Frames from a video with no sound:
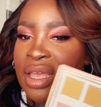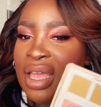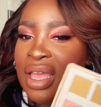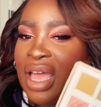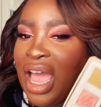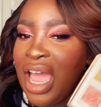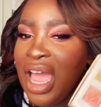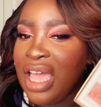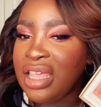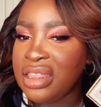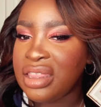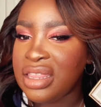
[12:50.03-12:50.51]

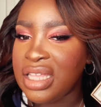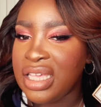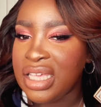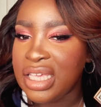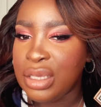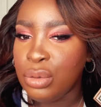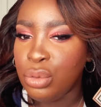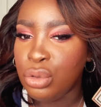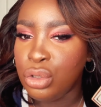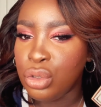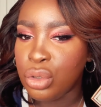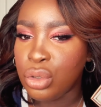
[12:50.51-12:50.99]
I
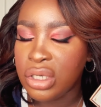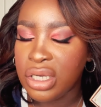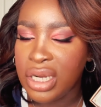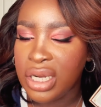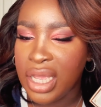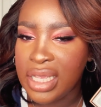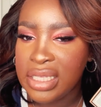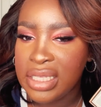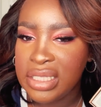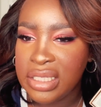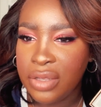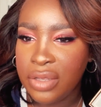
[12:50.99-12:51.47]
think it would look
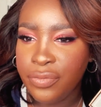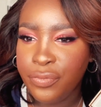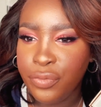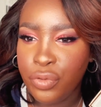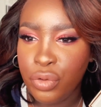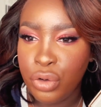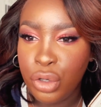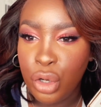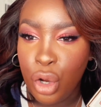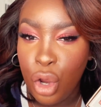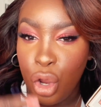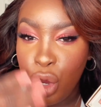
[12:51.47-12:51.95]
nice
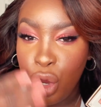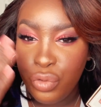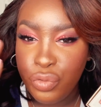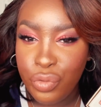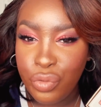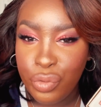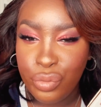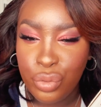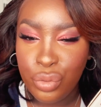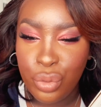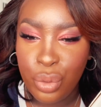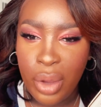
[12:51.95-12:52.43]
for an
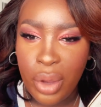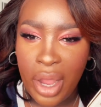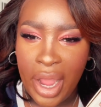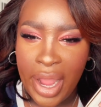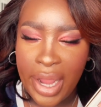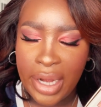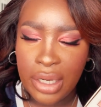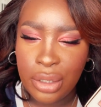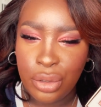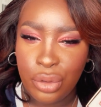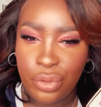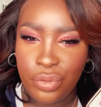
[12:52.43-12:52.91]
overall
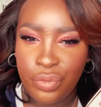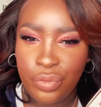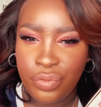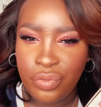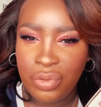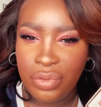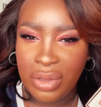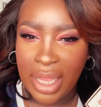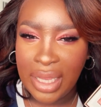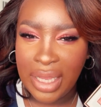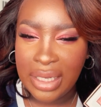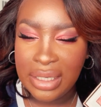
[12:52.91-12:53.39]
kind of
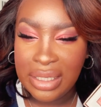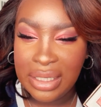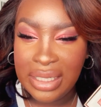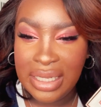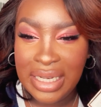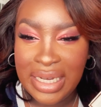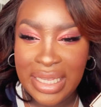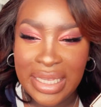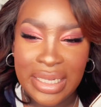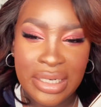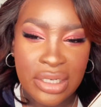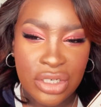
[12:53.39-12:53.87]
like
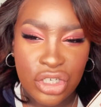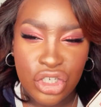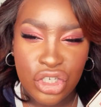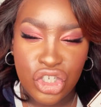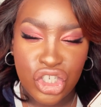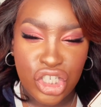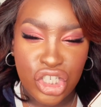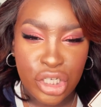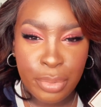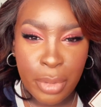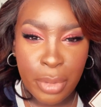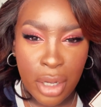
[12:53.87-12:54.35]
lid
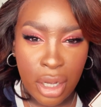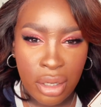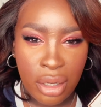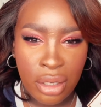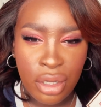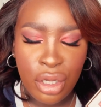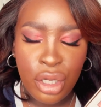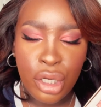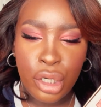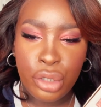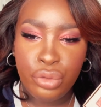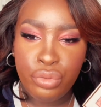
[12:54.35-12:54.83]
shimmer,
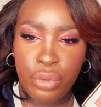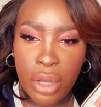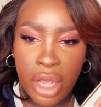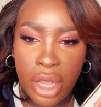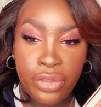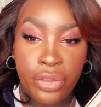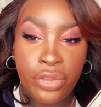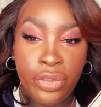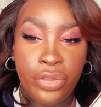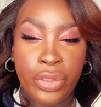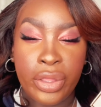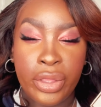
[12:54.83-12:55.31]

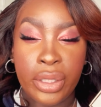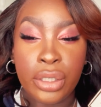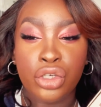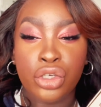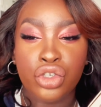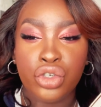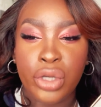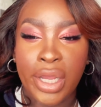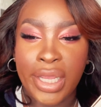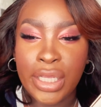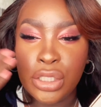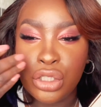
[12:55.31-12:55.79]
rather than
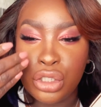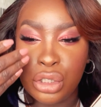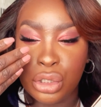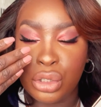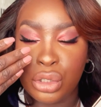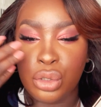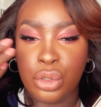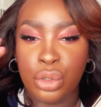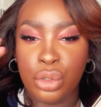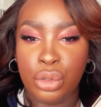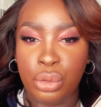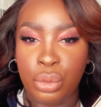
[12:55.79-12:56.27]
trying
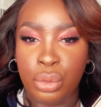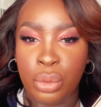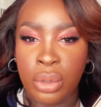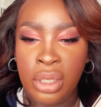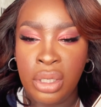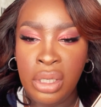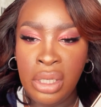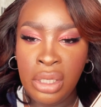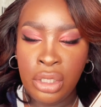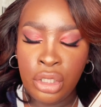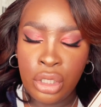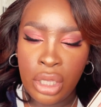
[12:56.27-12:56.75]
to
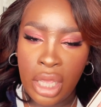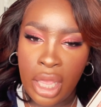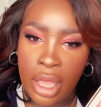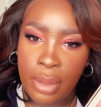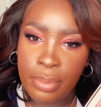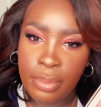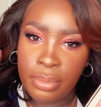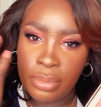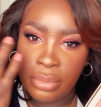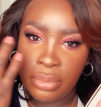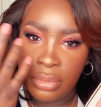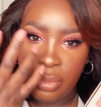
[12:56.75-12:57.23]

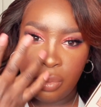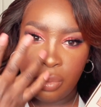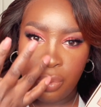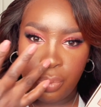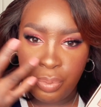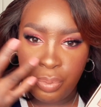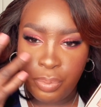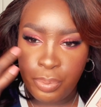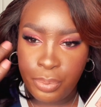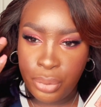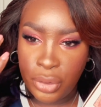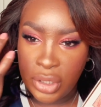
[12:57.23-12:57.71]

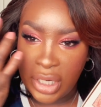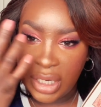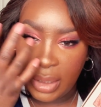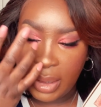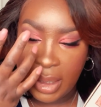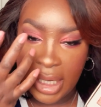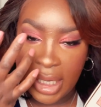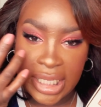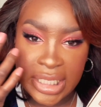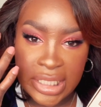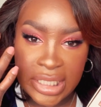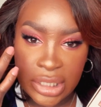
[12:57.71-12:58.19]
put it
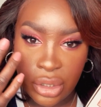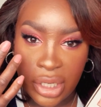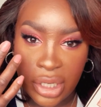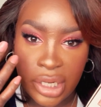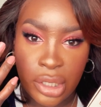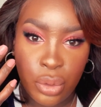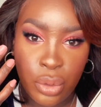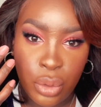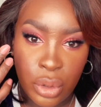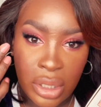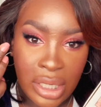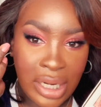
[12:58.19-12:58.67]
placing it in
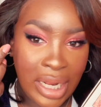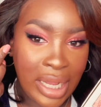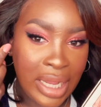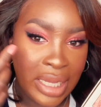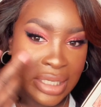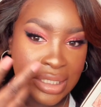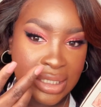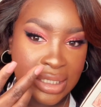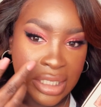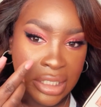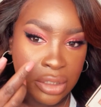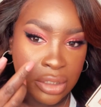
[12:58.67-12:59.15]
a corner like
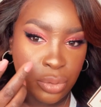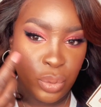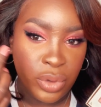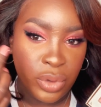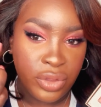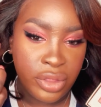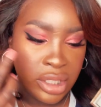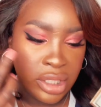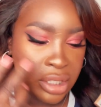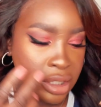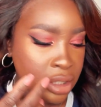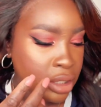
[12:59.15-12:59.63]
I did
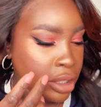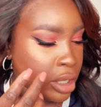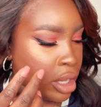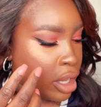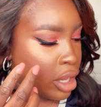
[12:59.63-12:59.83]
with the